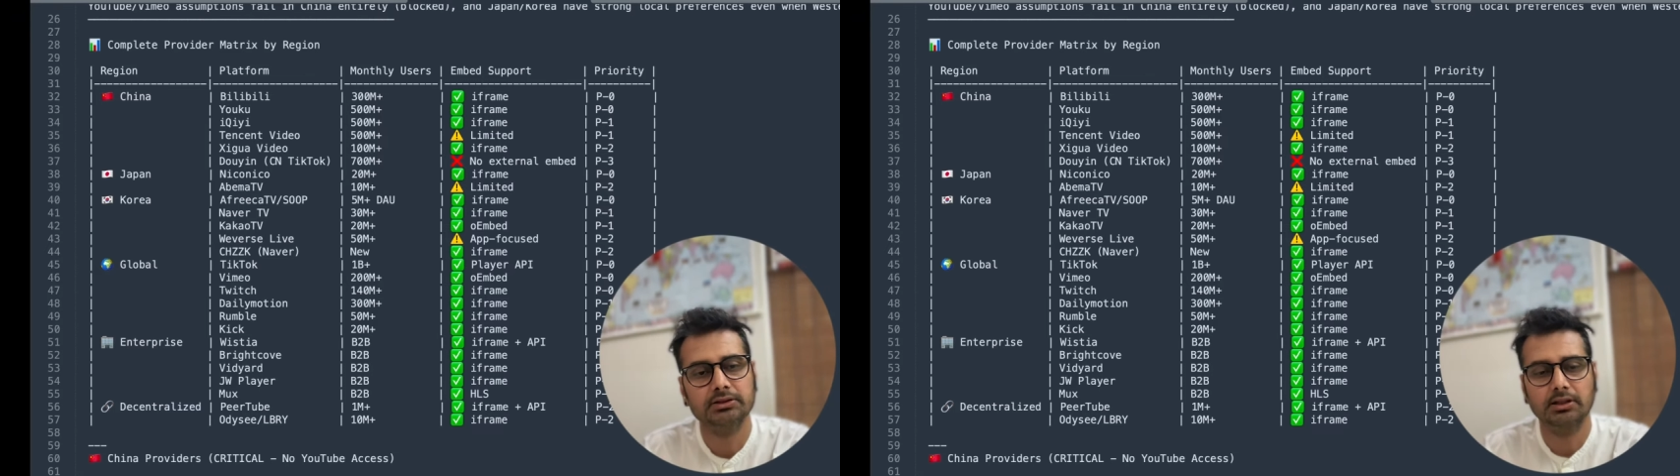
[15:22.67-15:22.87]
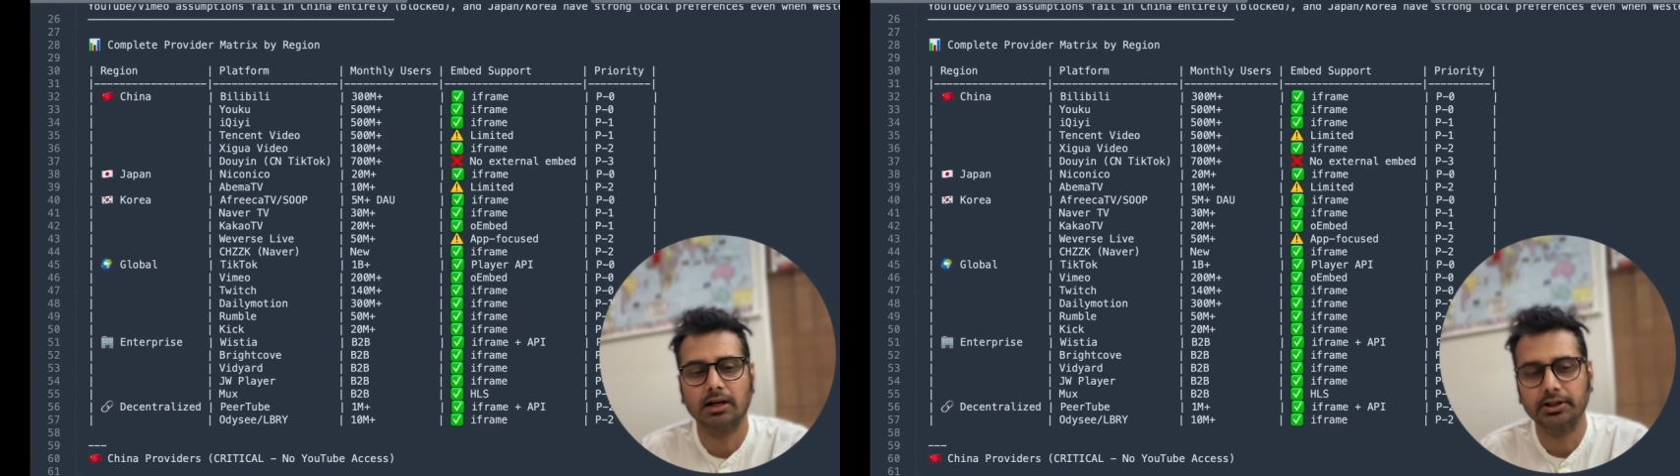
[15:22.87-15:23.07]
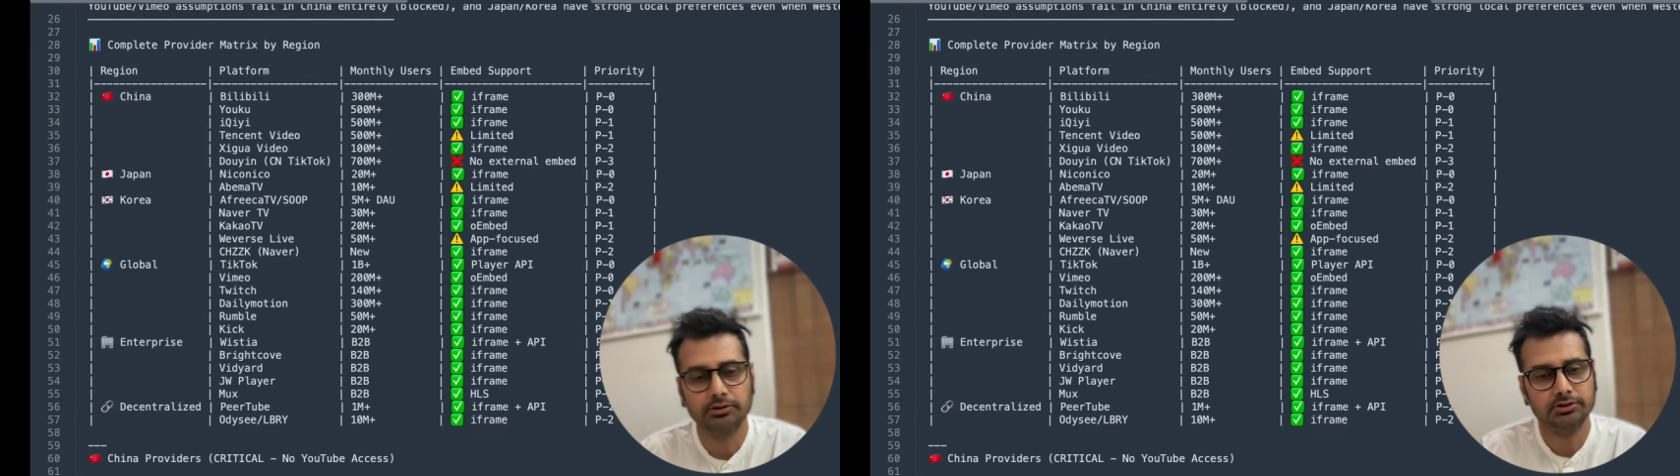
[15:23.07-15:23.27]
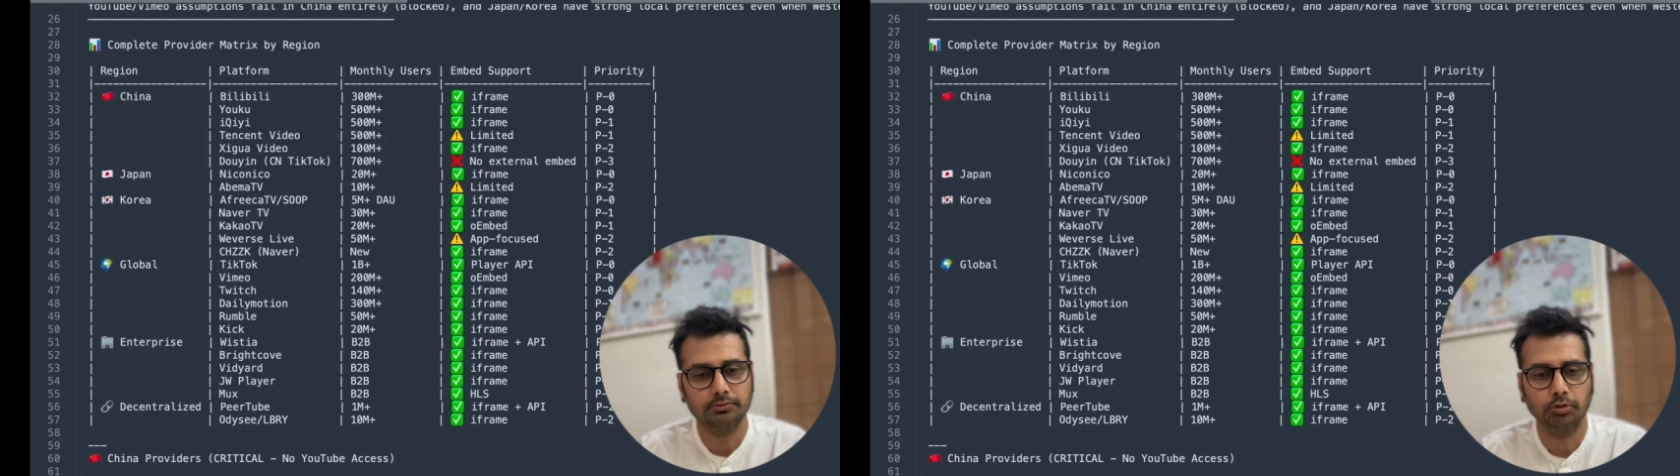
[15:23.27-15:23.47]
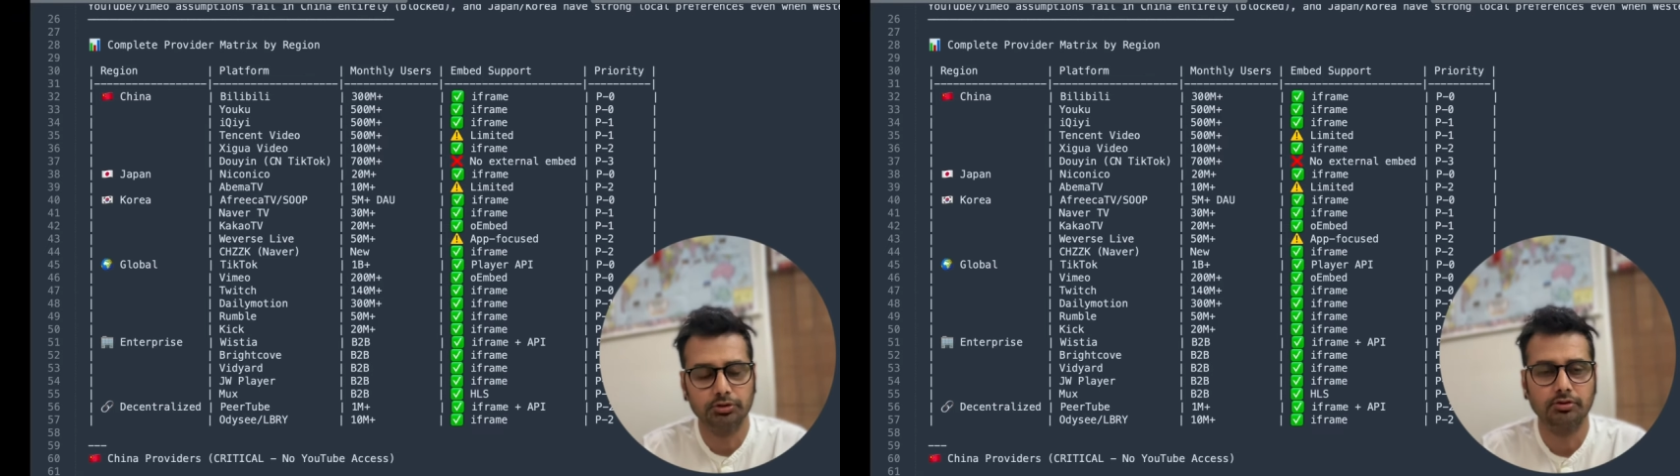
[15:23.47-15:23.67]
and I use
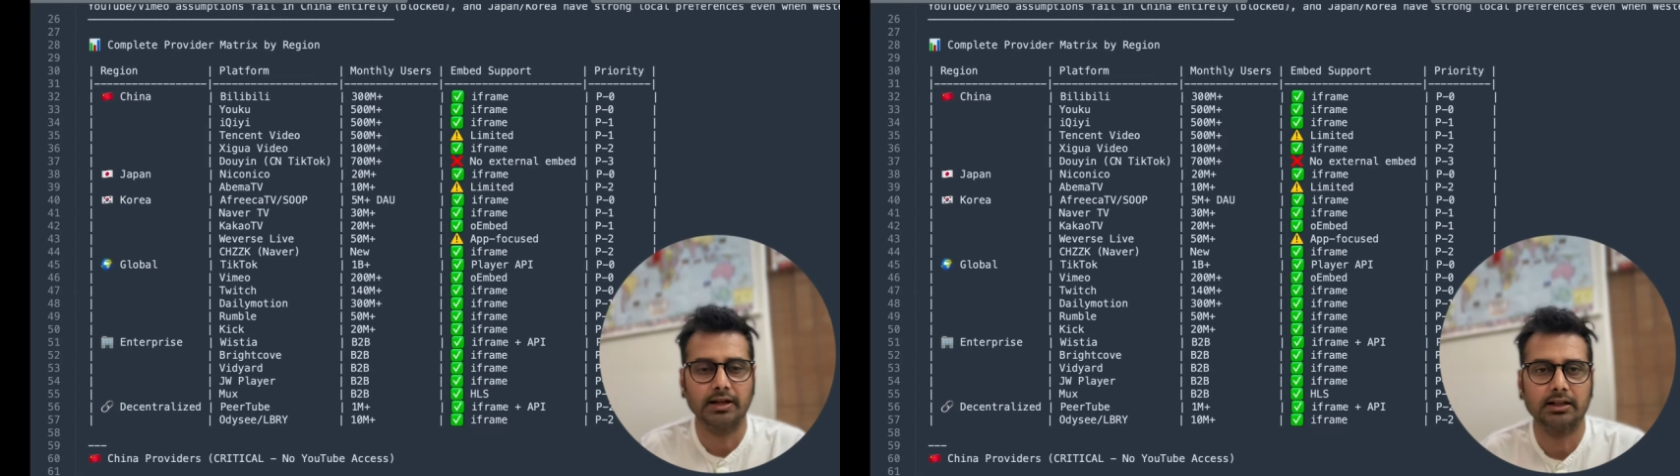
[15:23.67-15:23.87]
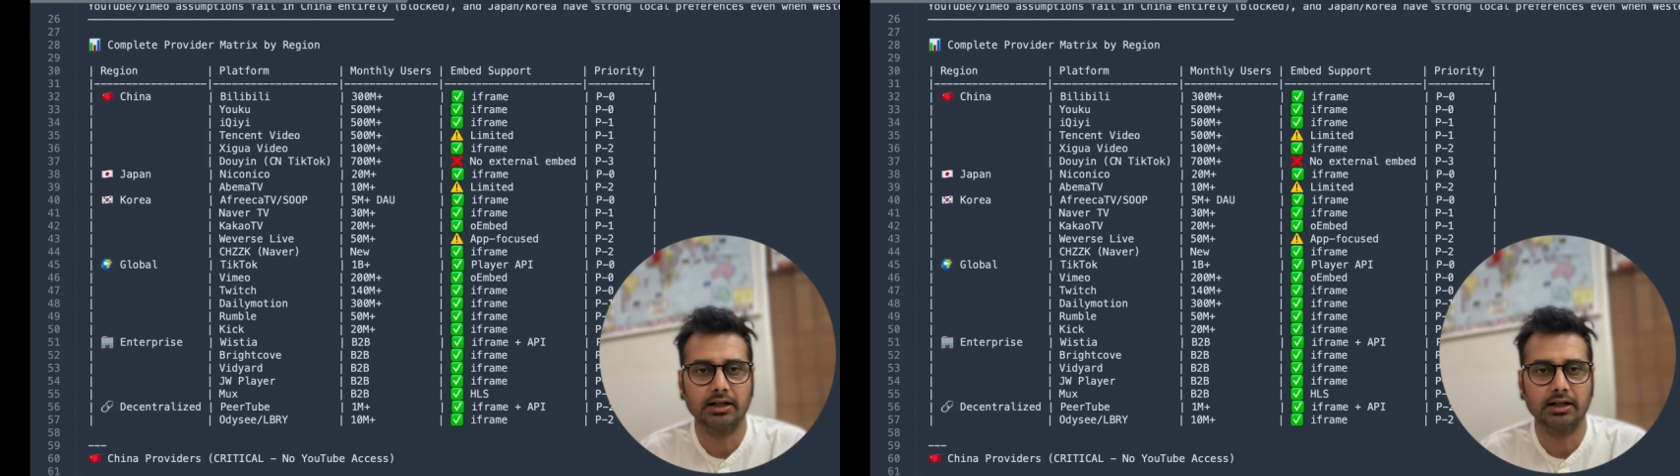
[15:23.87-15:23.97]
it both together.